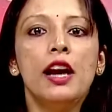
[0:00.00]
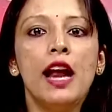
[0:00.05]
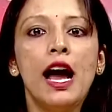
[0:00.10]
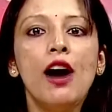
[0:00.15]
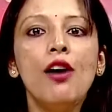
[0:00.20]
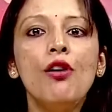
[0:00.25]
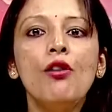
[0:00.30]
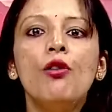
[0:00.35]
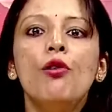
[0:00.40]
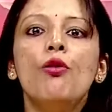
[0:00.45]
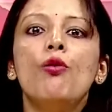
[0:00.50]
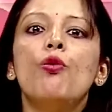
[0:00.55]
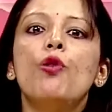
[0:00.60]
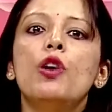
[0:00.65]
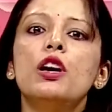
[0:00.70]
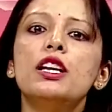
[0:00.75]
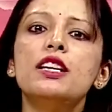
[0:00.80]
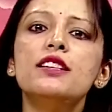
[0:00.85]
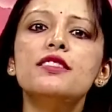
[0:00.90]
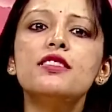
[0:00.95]
Now,
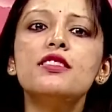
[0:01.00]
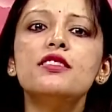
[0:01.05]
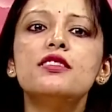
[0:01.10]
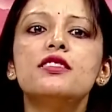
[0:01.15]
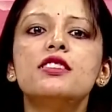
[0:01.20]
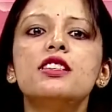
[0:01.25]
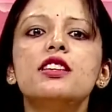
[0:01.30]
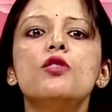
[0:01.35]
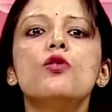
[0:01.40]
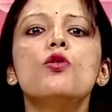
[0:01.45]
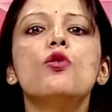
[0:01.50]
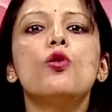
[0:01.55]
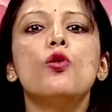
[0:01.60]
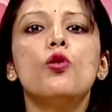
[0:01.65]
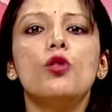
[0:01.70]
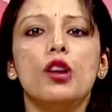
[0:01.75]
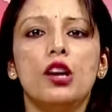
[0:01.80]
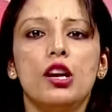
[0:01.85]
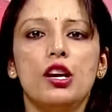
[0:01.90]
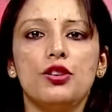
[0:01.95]
what is a zero
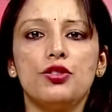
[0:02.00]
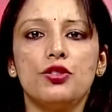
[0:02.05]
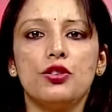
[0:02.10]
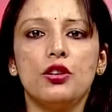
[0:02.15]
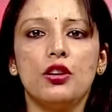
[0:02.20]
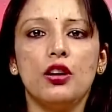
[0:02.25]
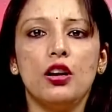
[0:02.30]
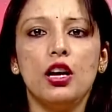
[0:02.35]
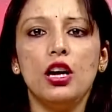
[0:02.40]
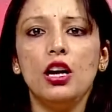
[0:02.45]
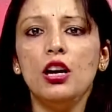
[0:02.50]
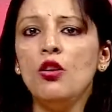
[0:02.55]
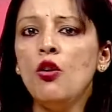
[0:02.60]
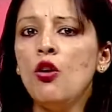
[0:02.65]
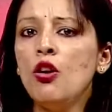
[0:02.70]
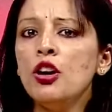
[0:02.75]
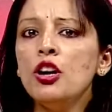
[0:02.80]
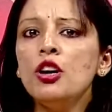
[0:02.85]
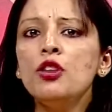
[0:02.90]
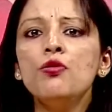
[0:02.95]
correlation? in
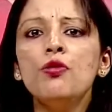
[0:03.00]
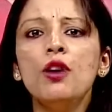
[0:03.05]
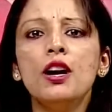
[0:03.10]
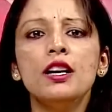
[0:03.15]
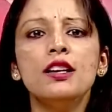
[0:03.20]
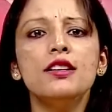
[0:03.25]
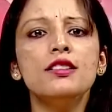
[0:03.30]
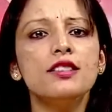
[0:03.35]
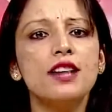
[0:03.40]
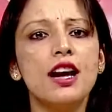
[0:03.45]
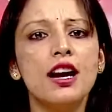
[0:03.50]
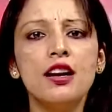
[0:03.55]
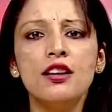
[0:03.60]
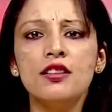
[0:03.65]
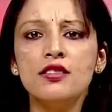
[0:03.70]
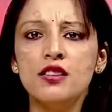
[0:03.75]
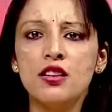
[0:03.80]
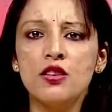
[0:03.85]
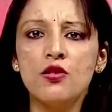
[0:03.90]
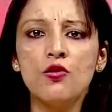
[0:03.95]
order to understand
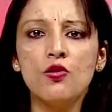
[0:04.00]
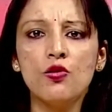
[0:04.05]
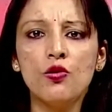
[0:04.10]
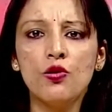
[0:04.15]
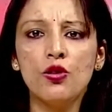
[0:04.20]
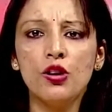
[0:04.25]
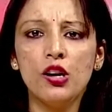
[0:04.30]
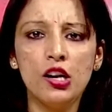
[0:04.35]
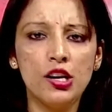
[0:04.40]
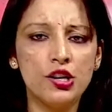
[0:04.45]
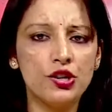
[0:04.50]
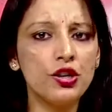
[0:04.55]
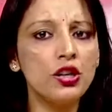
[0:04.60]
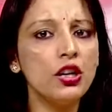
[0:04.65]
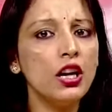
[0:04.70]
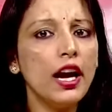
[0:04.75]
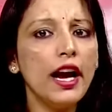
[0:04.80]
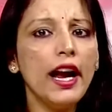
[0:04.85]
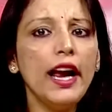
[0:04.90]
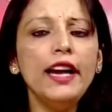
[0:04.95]
a zero
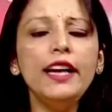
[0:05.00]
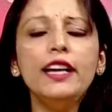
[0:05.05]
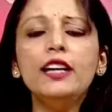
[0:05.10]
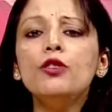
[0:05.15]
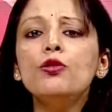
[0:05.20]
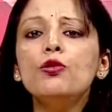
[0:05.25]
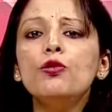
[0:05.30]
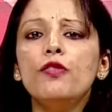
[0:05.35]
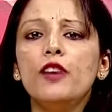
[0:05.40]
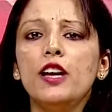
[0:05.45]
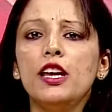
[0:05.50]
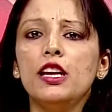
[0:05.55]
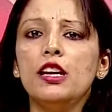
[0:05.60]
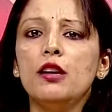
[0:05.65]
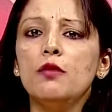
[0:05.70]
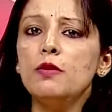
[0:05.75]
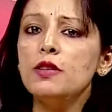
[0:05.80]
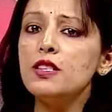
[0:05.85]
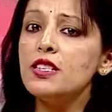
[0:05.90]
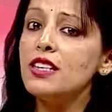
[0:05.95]
correlation, any two
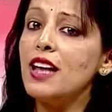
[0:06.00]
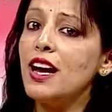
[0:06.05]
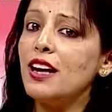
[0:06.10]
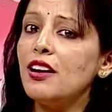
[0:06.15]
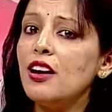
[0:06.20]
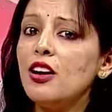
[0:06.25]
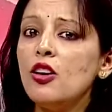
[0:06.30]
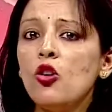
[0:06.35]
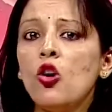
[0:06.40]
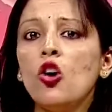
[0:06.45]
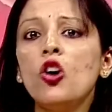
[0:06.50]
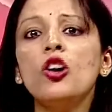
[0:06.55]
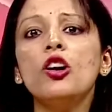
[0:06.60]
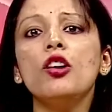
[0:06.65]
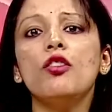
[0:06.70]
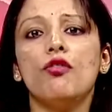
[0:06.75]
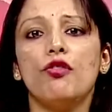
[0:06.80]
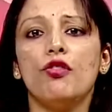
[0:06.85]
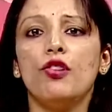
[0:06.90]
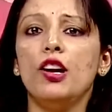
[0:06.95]
variables that are
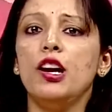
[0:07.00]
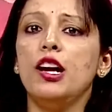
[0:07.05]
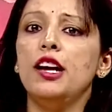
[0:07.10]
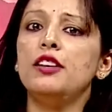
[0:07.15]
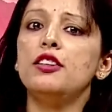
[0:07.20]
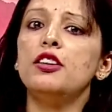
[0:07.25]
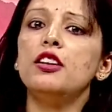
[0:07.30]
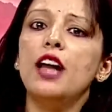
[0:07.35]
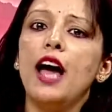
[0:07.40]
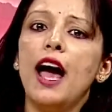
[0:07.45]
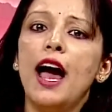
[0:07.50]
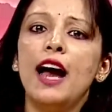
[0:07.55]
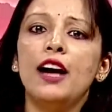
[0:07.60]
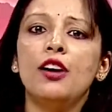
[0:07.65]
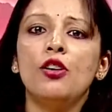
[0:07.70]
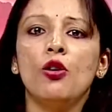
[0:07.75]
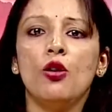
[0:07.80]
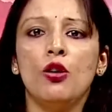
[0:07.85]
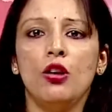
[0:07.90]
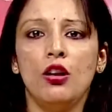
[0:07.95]
not related
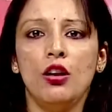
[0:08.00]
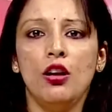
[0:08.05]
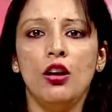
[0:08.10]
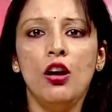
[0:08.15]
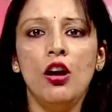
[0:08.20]
at all.